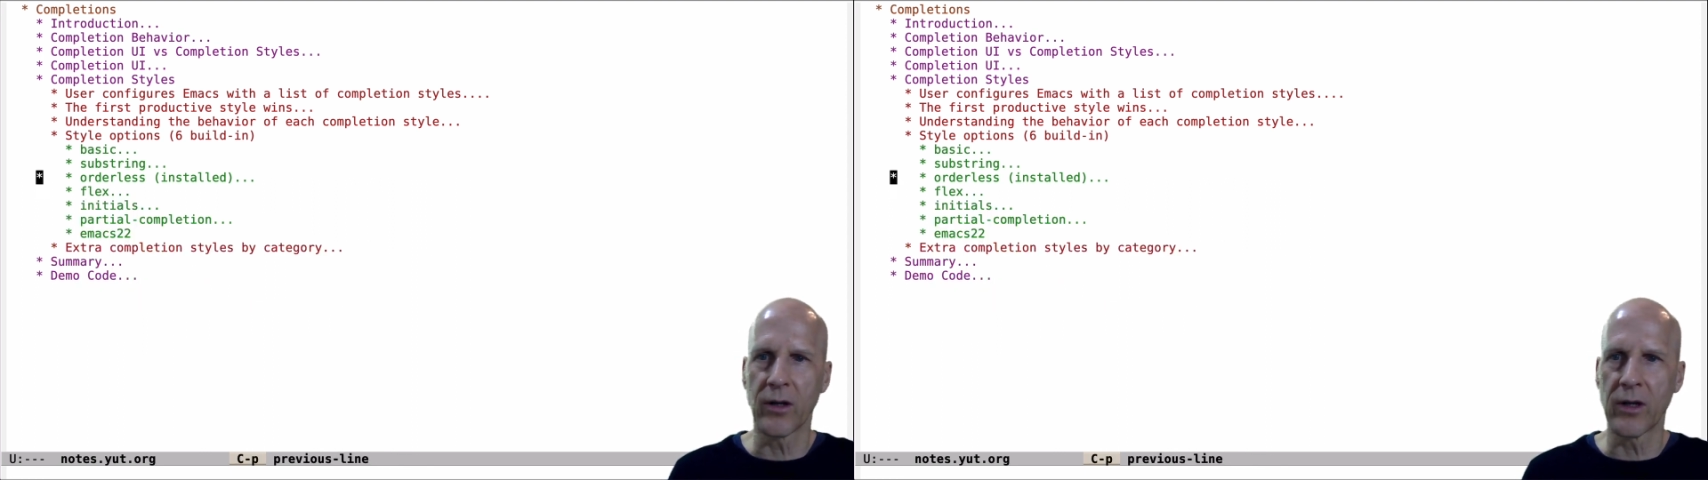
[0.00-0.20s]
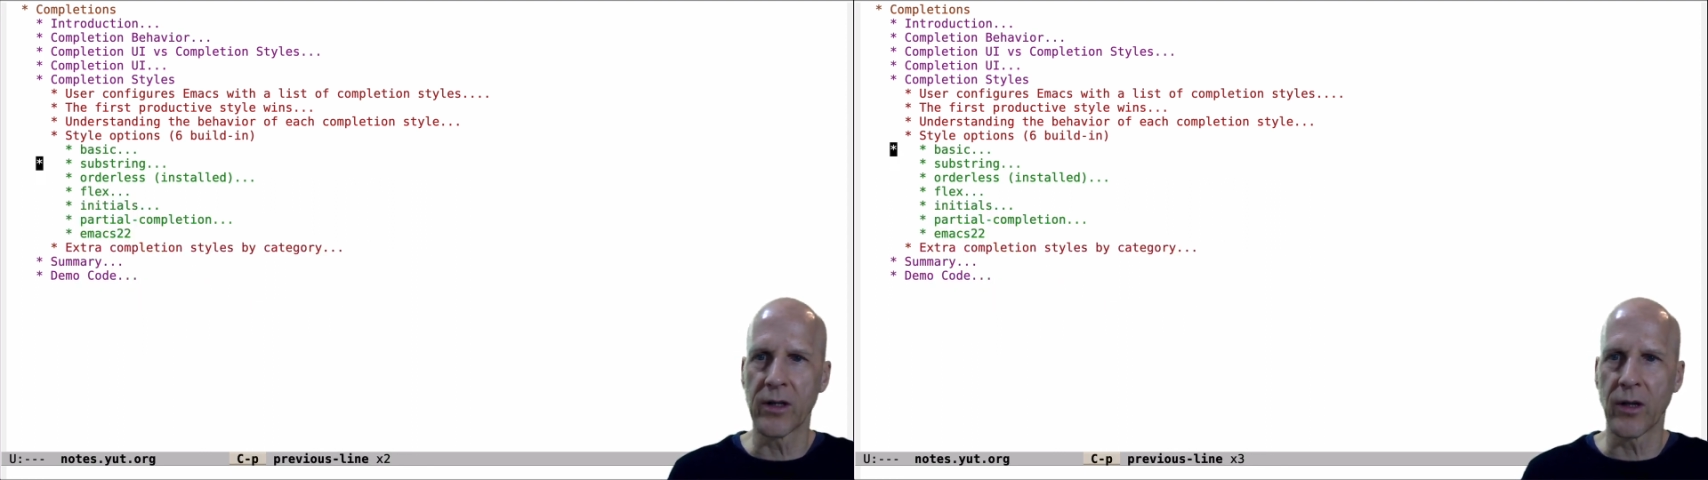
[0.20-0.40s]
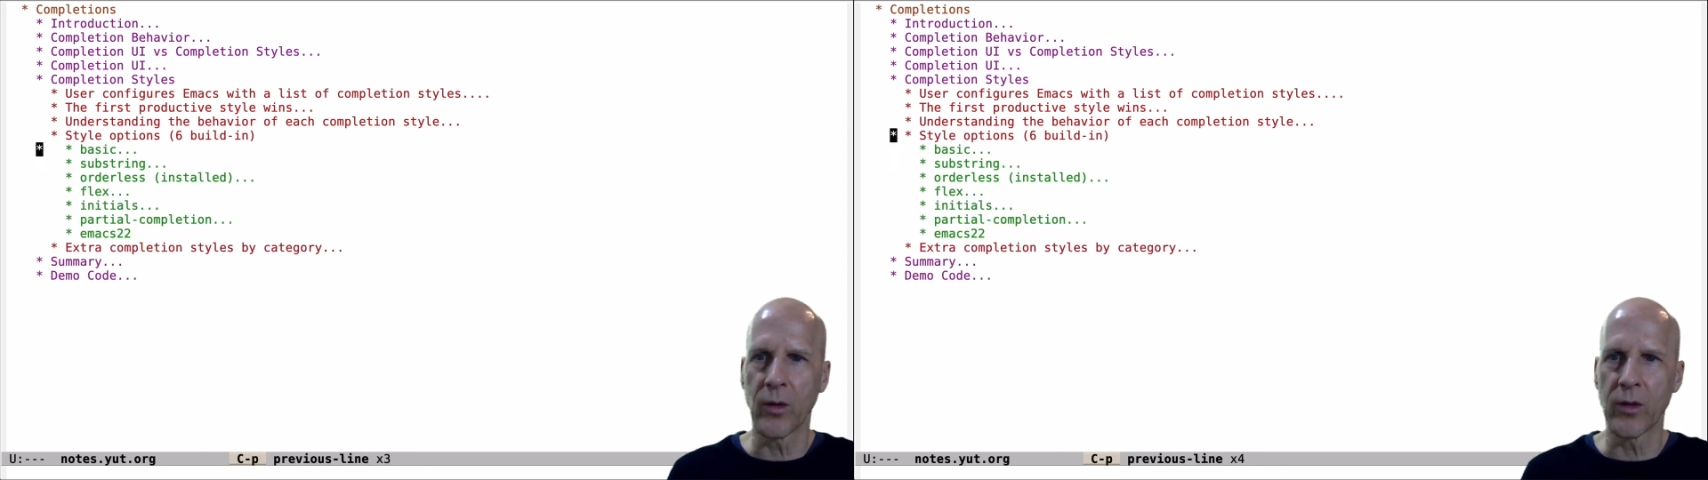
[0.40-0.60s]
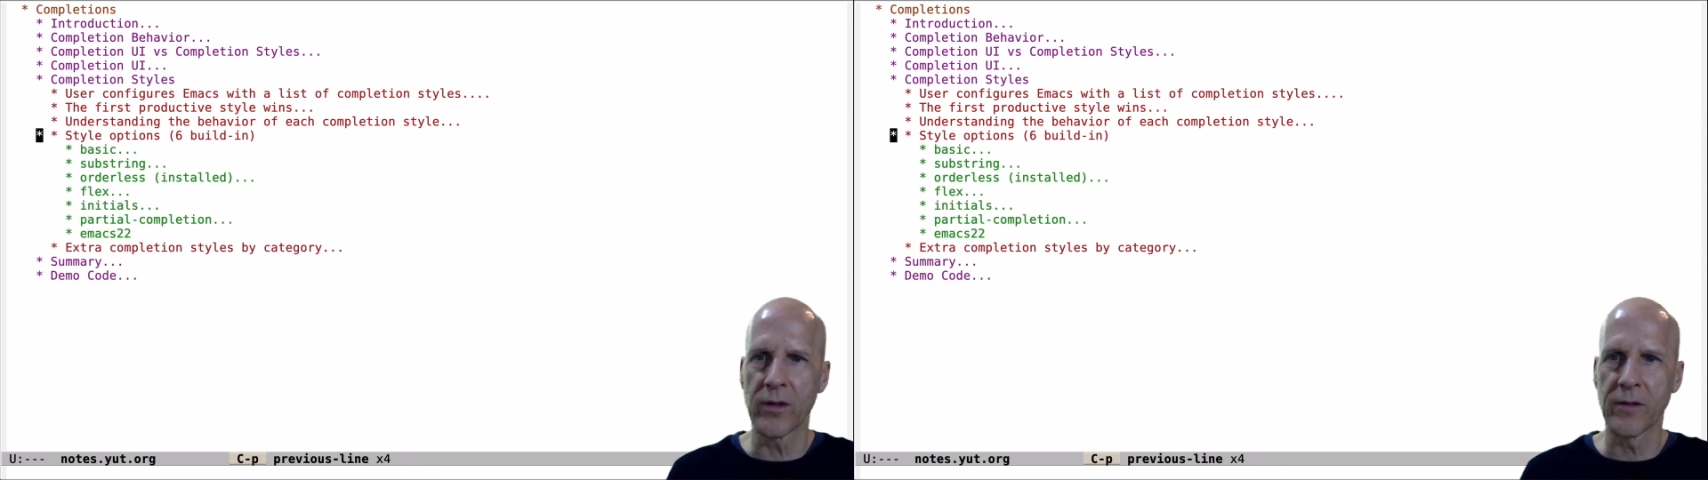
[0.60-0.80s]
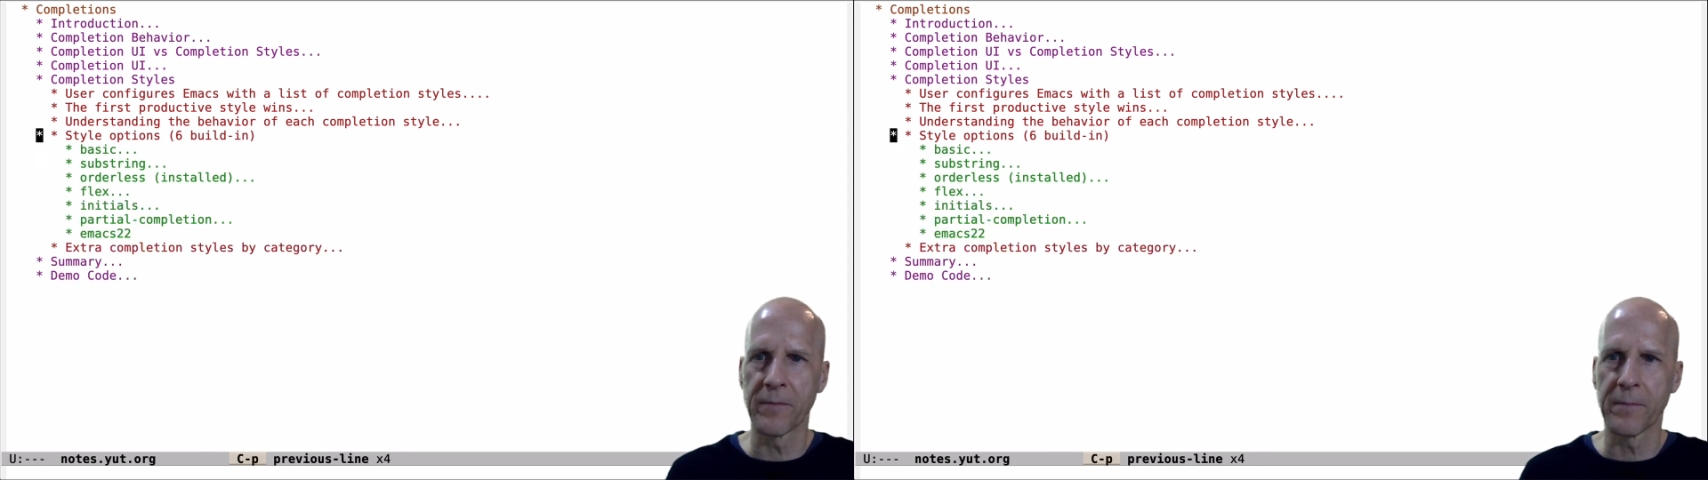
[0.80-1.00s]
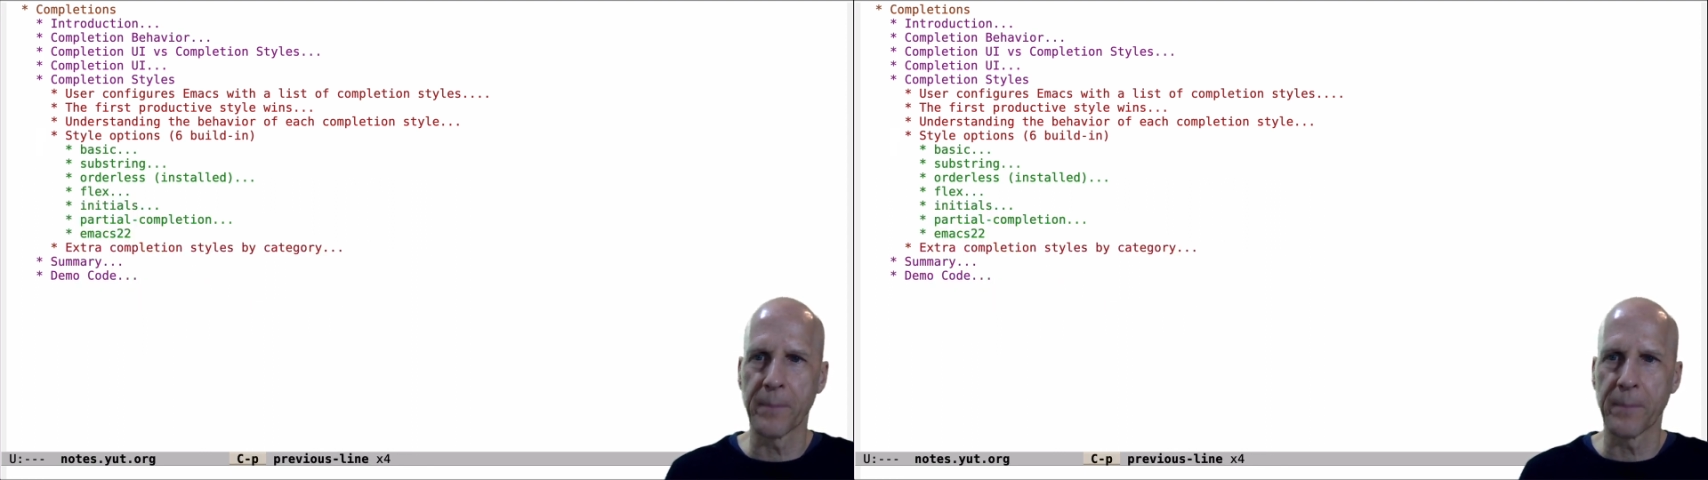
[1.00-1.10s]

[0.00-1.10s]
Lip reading: on these other ones.